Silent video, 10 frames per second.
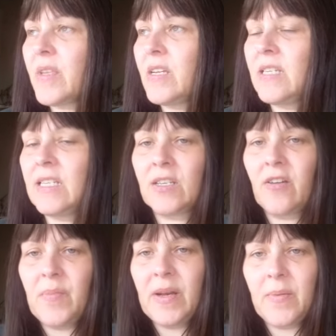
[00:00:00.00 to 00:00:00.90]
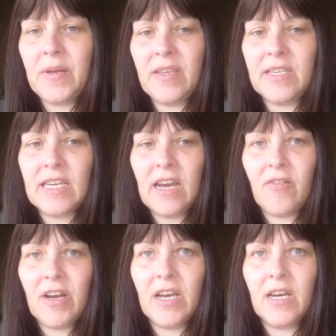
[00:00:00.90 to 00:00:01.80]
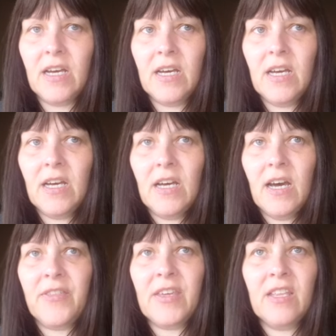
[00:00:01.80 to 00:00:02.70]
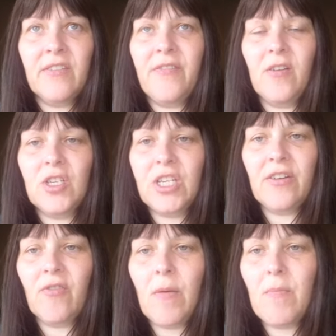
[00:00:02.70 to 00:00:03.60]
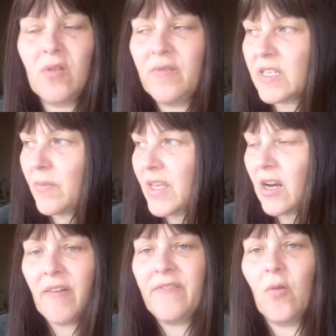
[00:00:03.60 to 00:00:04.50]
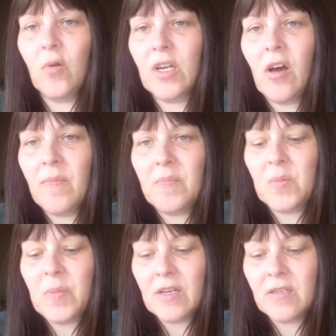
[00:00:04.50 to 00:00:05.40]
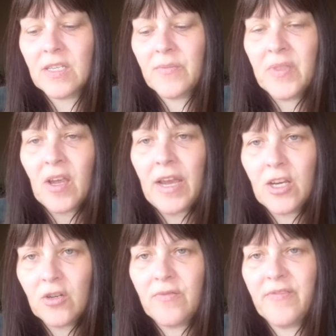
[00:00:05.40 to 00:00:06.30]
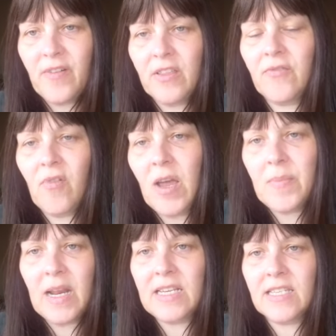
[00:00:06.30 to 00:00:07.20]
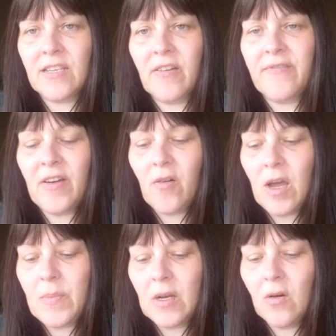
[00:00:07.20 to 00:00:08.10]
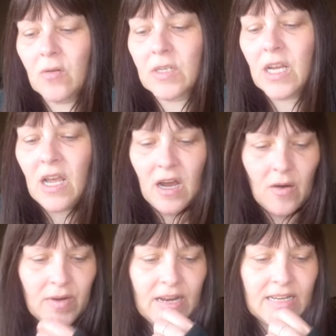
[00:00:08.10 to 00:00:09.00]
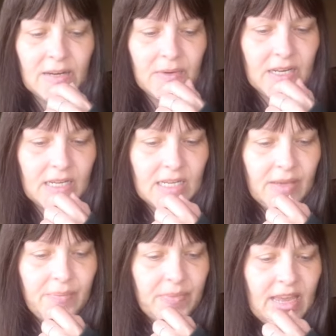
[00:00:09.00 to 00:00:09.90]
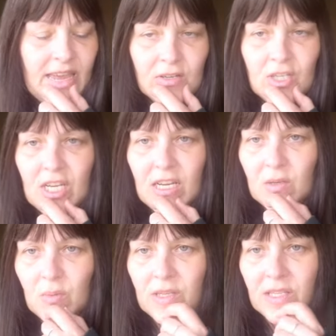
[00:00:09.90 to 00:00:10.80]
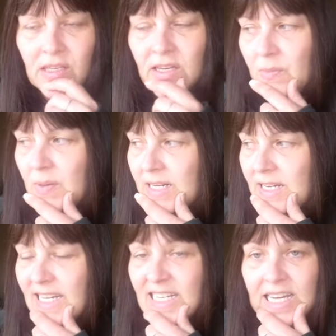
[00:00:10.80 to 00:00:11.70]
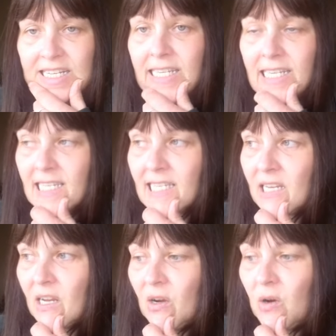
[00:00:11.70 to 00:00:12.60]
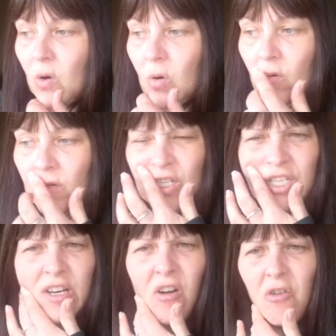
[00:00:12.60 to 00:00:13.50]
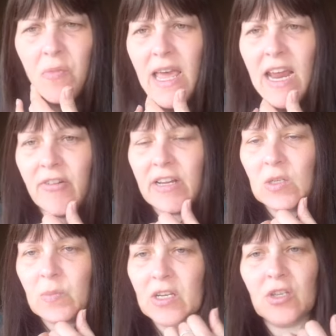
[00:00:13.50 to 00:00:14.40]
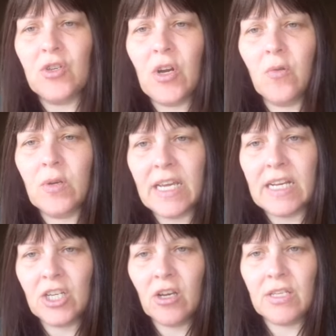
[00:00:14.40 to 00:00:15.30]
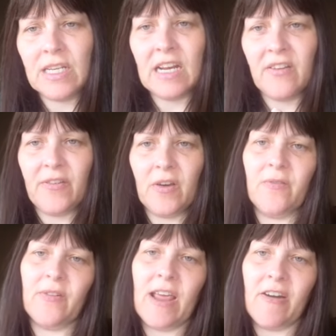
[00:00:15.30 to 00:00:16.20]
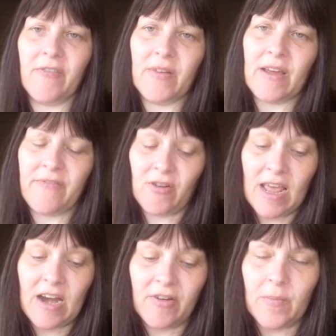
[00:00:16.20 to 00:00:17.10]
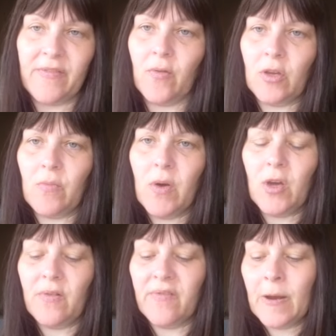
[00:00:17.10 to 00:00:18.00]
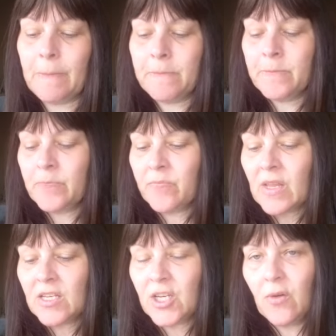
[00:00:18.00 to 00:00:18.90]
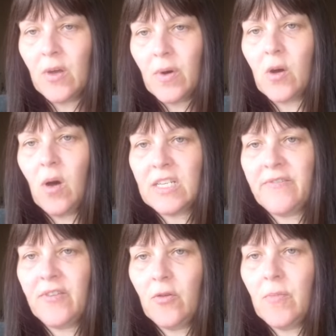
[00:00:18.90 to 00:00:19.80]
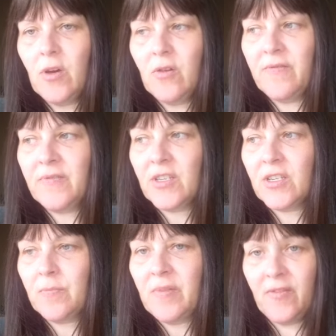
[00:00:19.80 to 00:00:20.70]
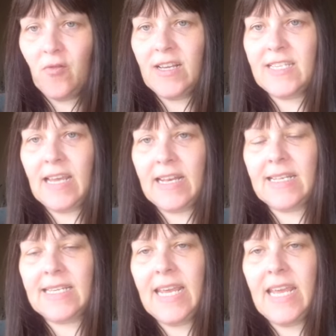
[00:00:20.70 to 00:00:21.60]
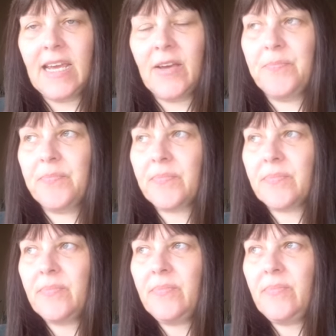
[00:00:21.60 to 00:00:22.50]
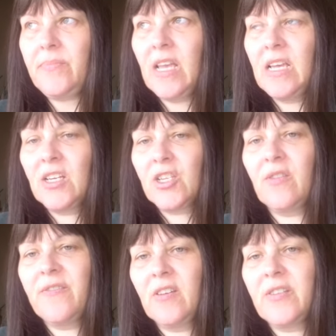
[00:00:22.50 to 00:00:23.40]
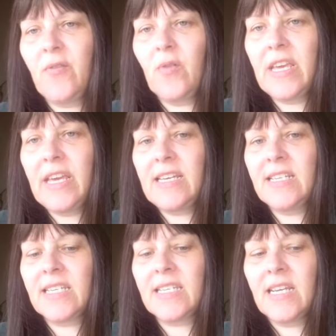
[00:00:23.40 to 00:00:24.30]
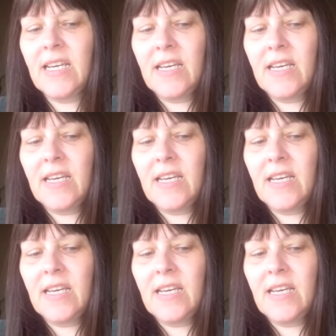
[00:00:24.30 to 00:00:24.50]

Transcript: since I've been up in this area. I think in the first year I moved something like 4 times because I couldn't find the right place that I felt I belonged. I would end up in house shares with complete nutters or just in horrible areas because you don't always get a chance to get a feel for an area before you move. So there were quite a few moves before I settled here. So the first 4 years